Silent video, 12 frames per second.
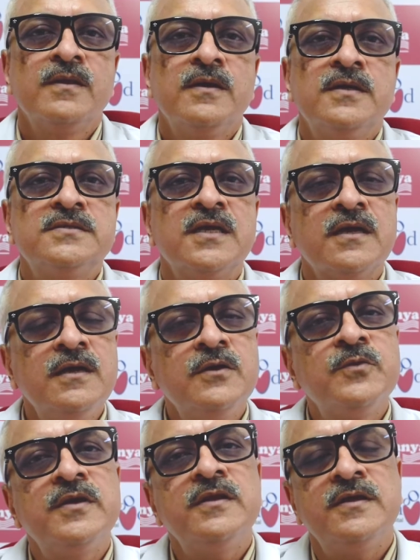Second
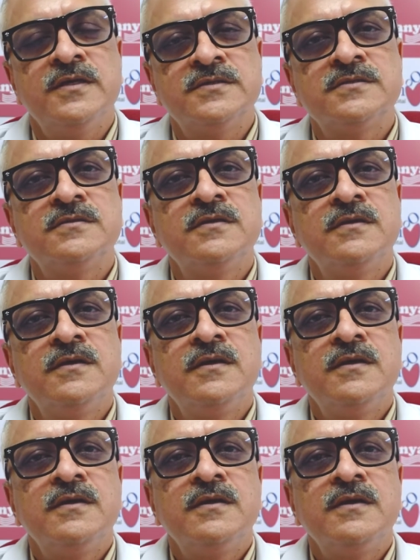query is
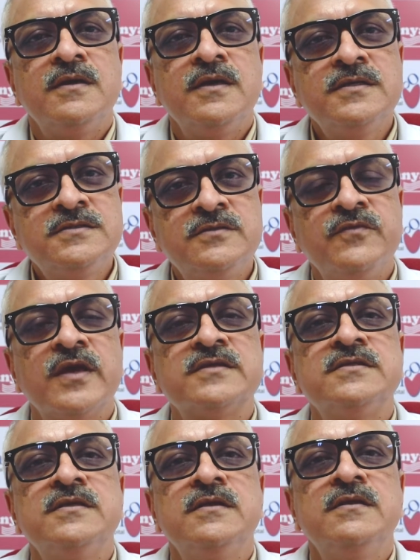
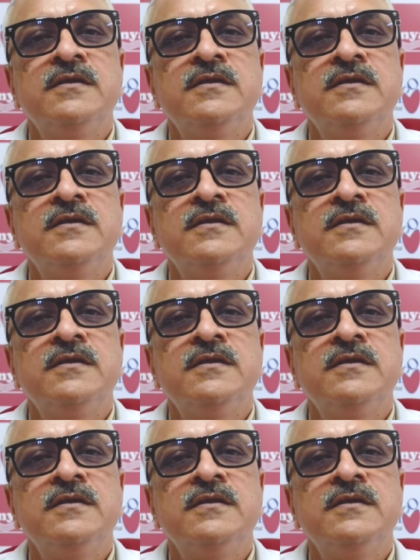vaccine